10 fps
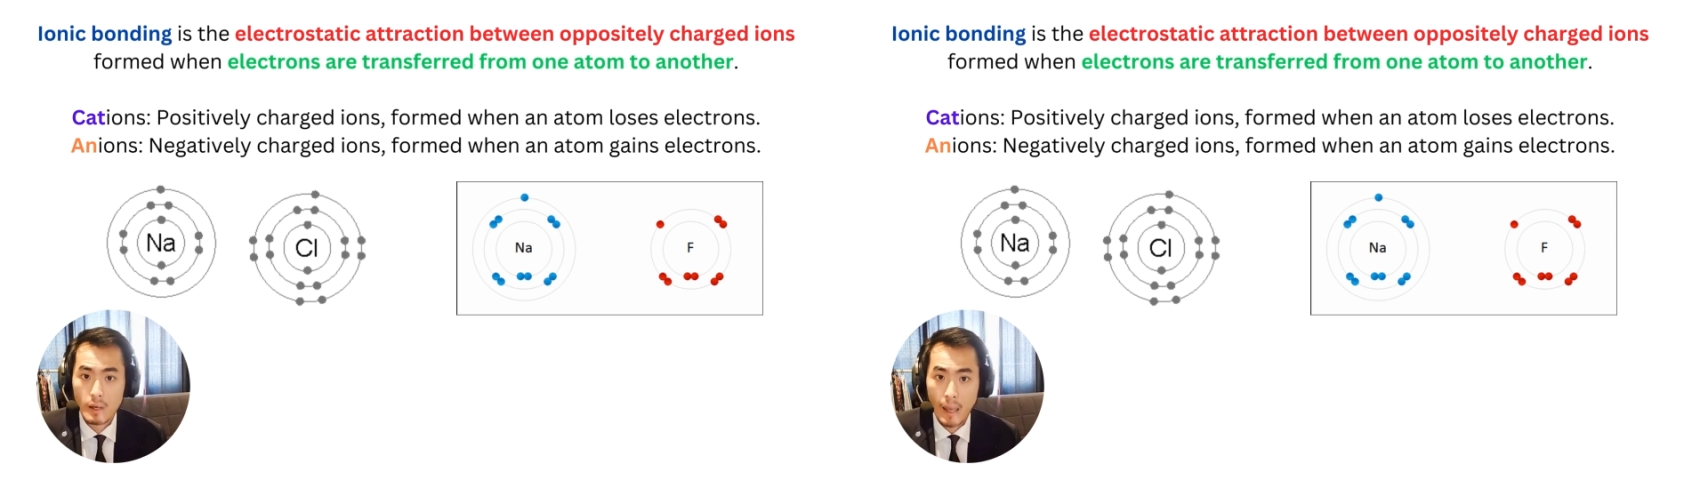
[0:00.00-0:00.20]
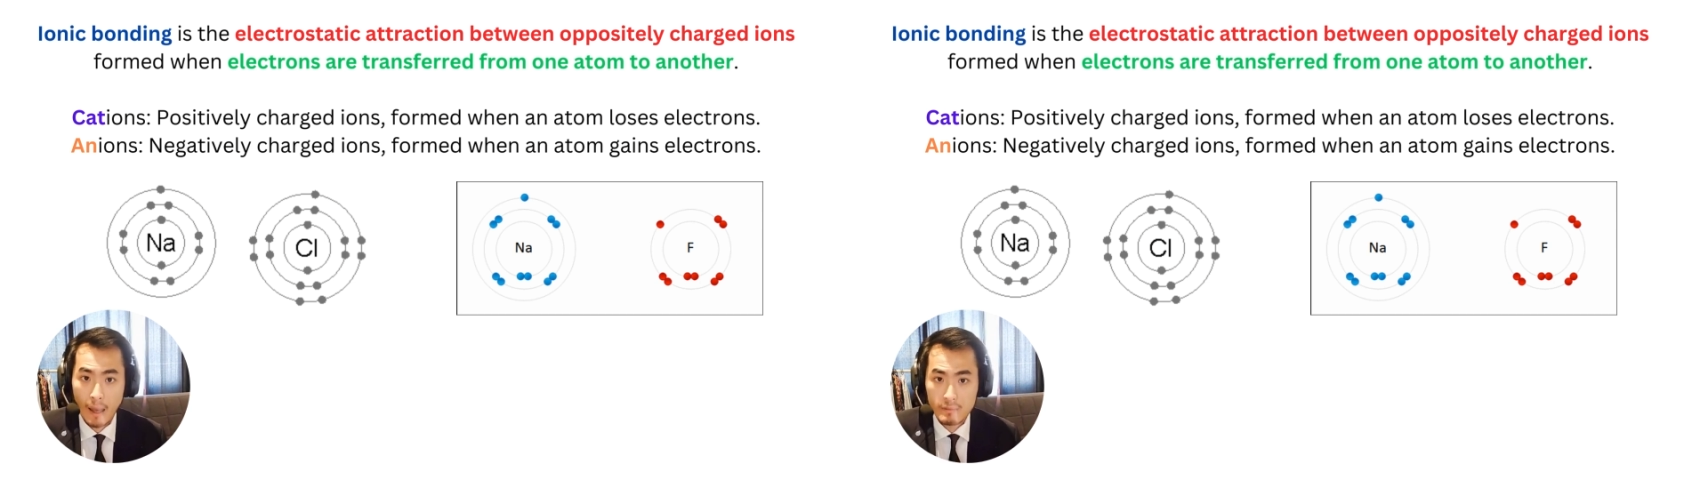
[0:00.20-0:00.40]

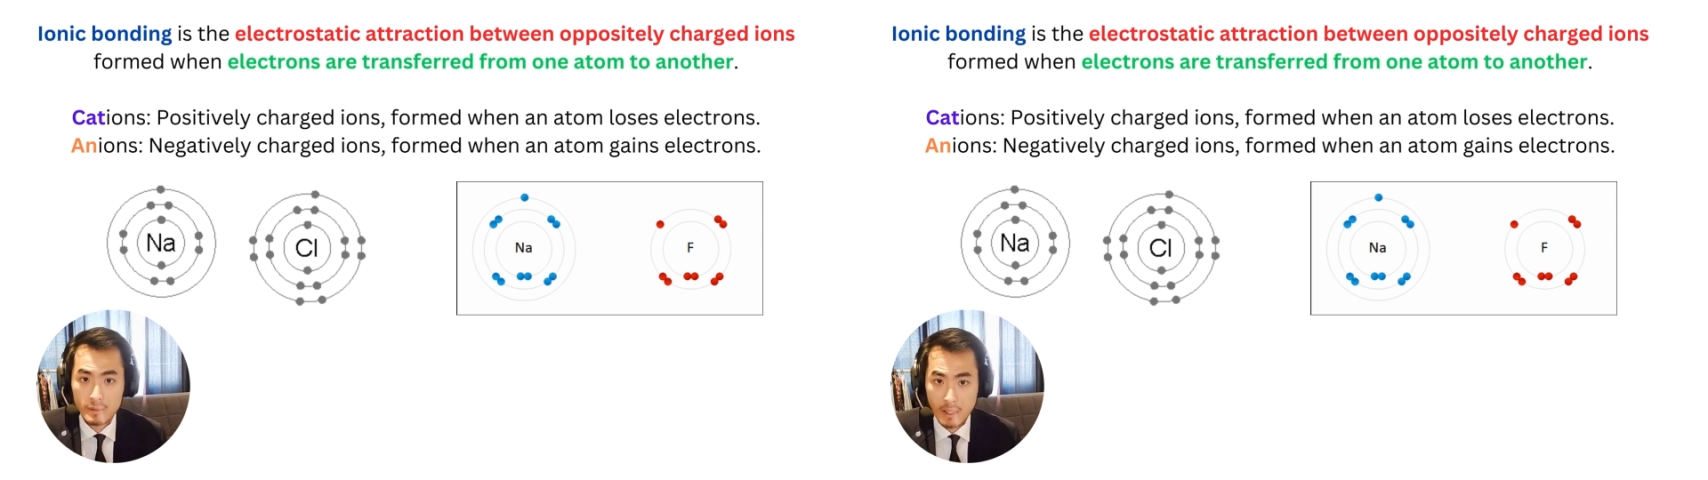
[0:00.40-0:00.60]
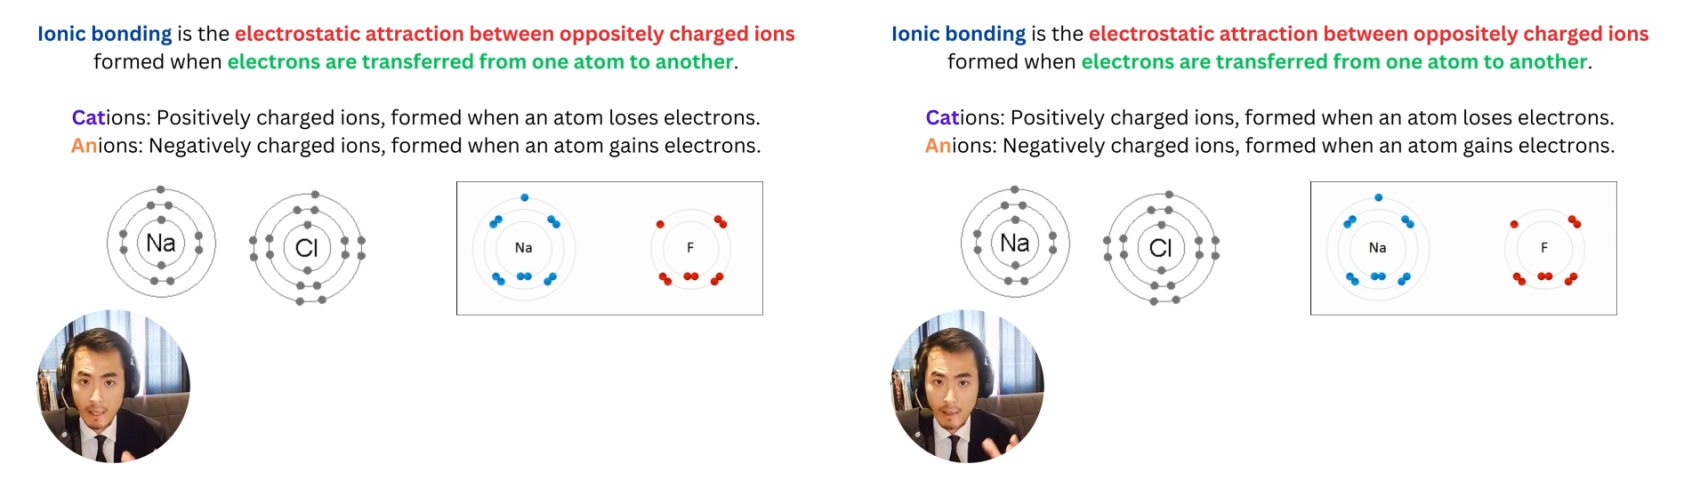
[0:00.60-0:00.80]
had
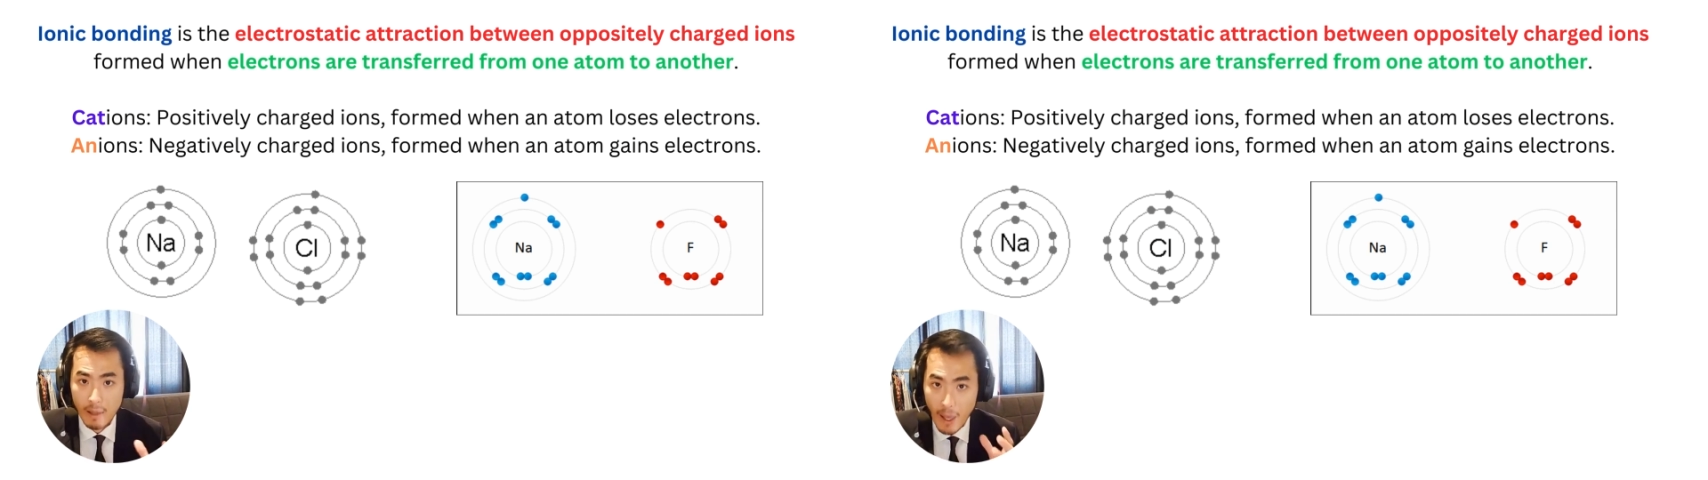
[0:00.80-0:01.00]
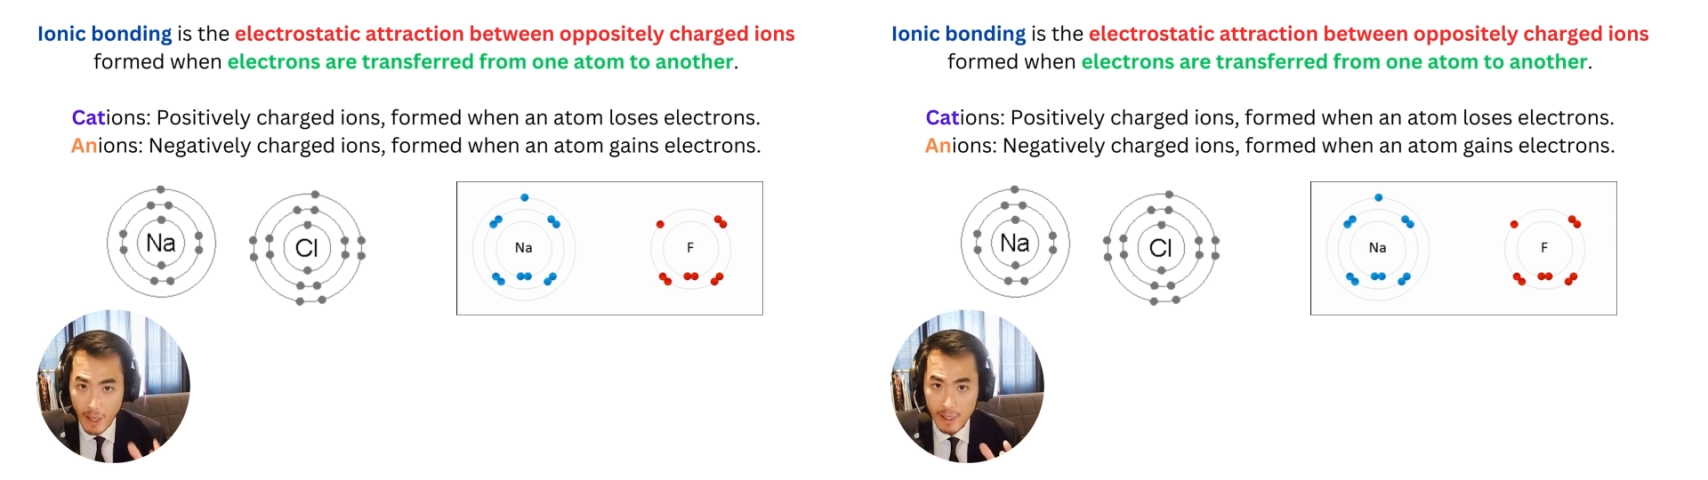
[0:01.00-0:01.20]
that
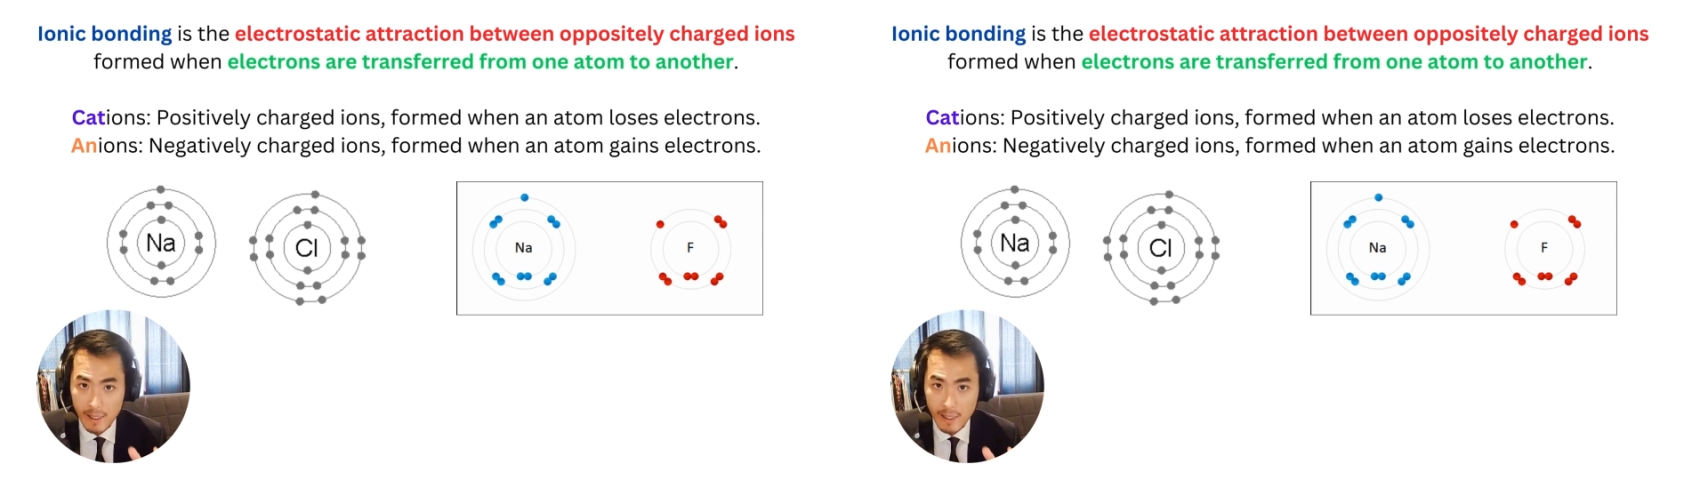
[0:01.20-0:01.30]
8